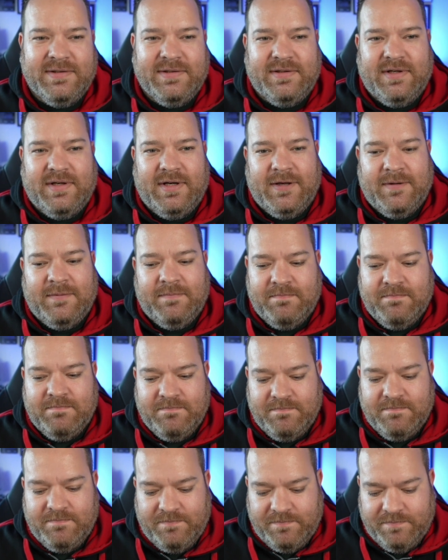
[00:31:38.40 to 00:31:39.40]

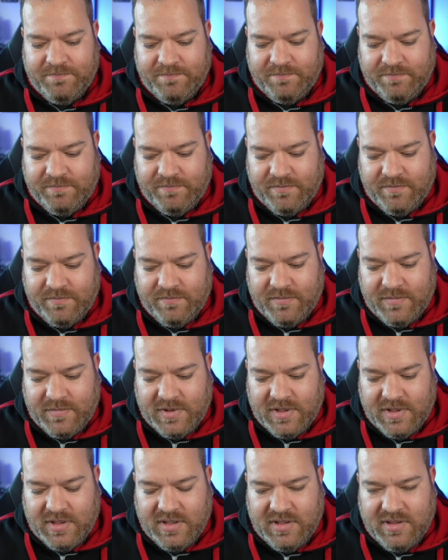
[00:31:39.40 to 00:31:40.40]

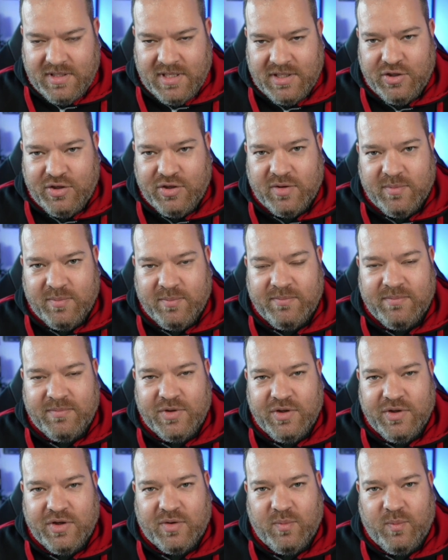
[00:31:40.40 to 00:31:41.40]
then you can
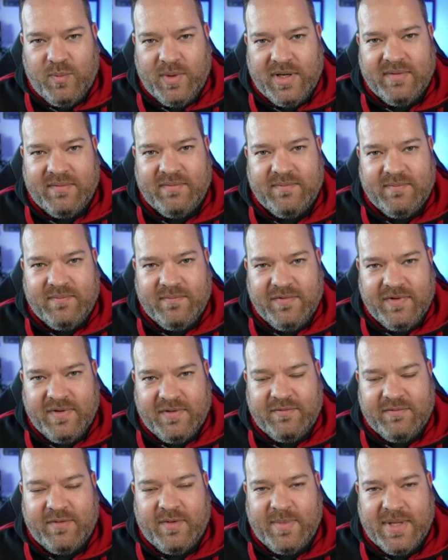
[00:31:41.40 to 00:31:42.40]
win
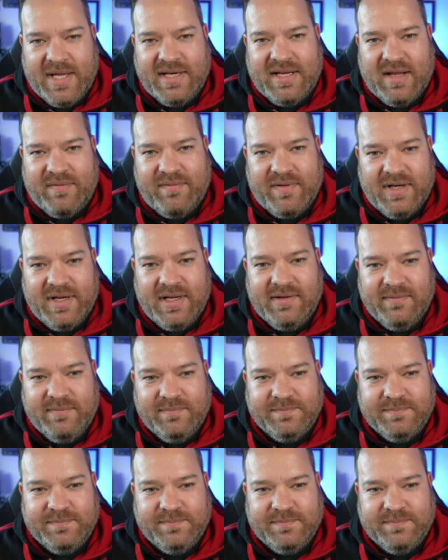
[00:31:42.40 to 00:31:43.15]
from that, definitely.